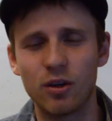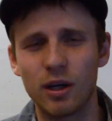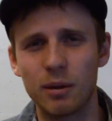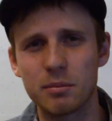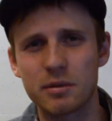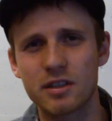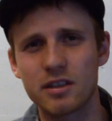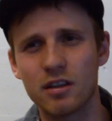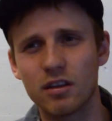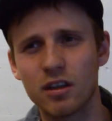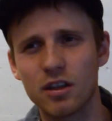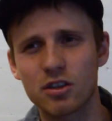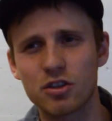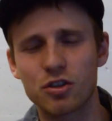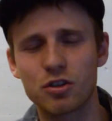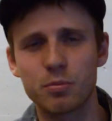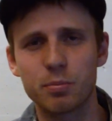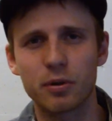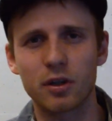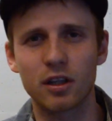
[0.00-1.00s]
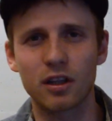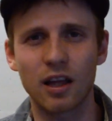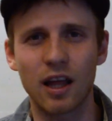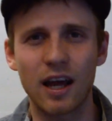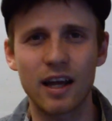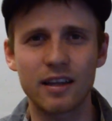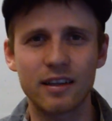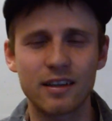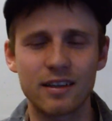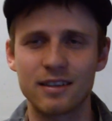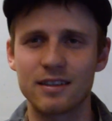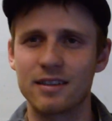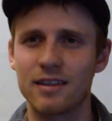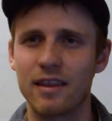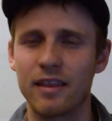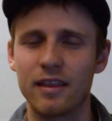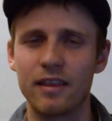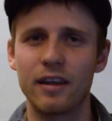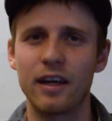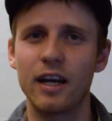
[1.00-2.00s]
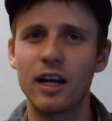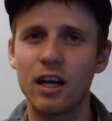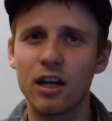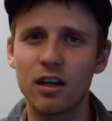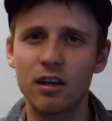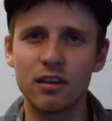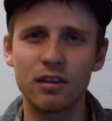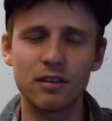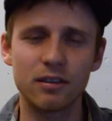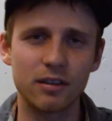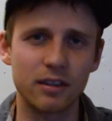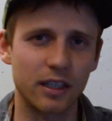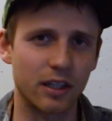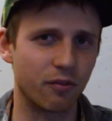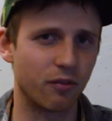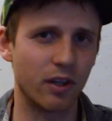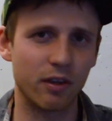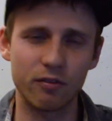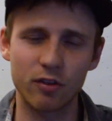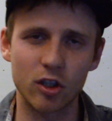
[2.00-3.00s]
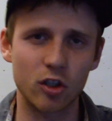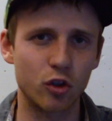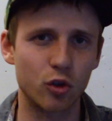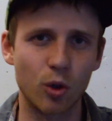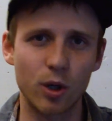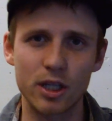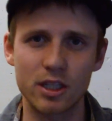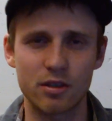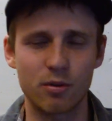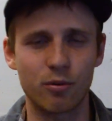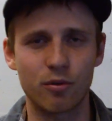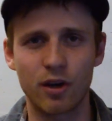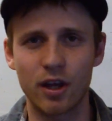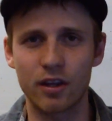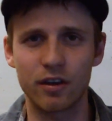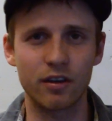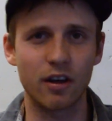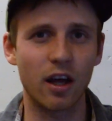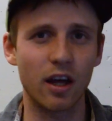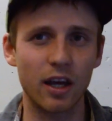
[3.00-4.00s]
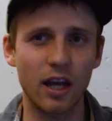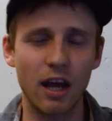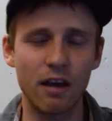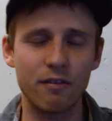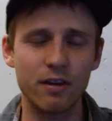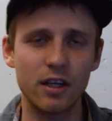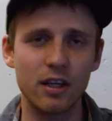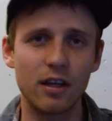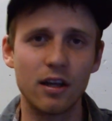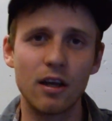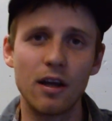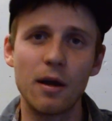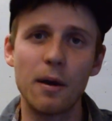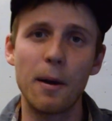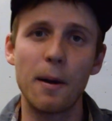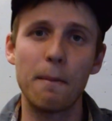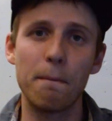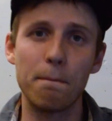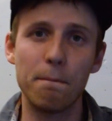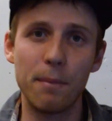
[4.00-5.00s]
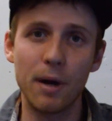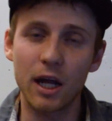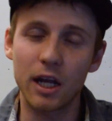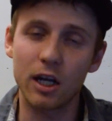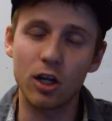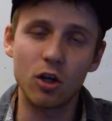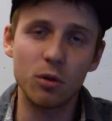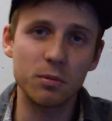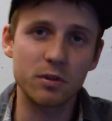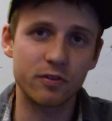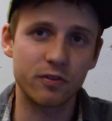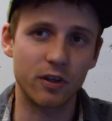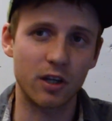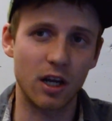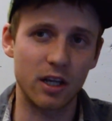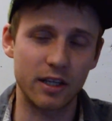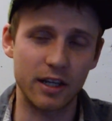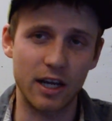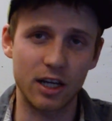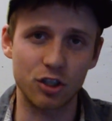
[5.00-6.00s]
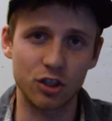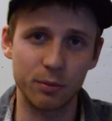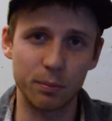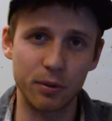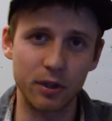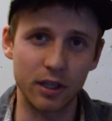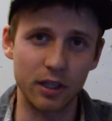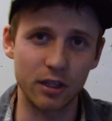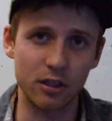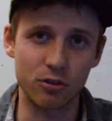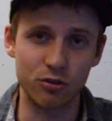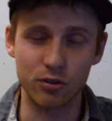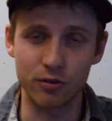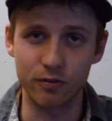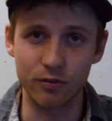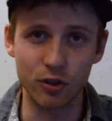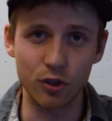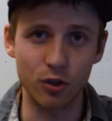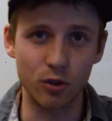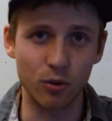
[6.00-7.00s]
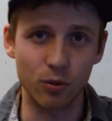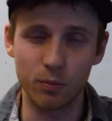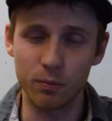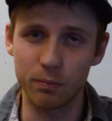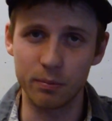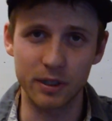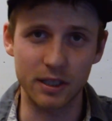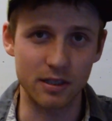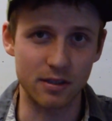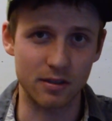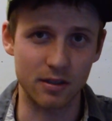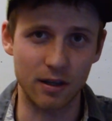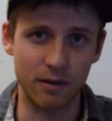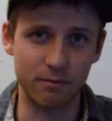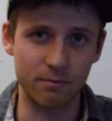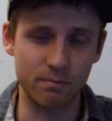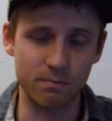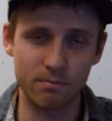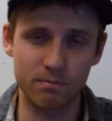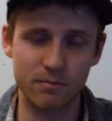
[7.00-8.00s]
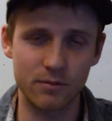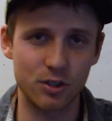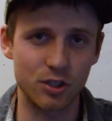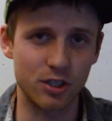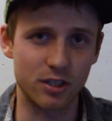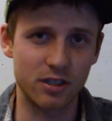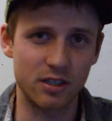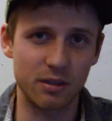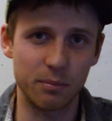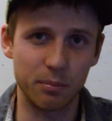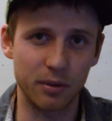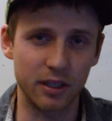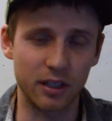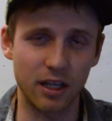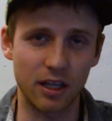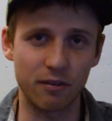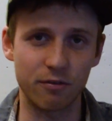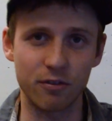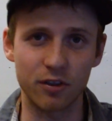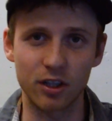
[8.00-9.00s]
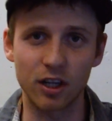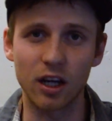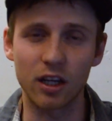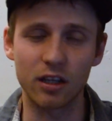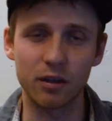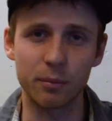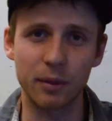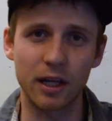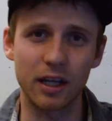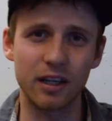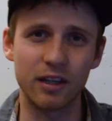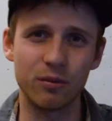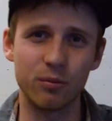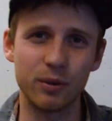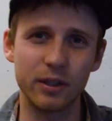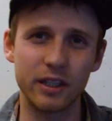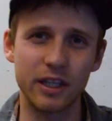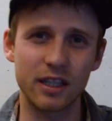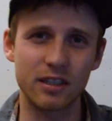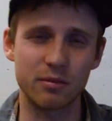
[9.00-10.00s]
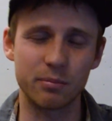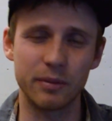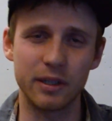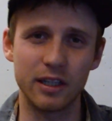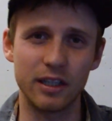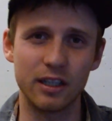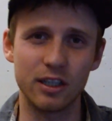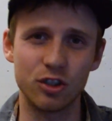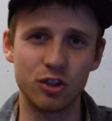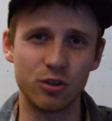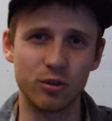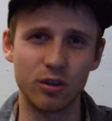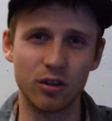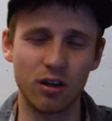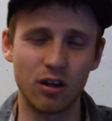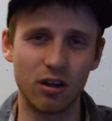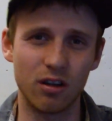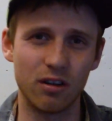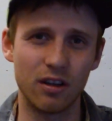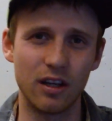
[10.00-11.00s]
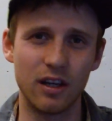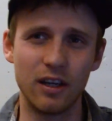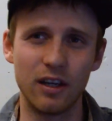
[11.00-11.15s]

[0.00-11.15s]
I'm still not super glad that it's there. Like, if given the choice, I would rather not have it, but I almost forgot to actually put it in this review because I've just simply kind of forgotten about it. It really hasn't been an issue at all.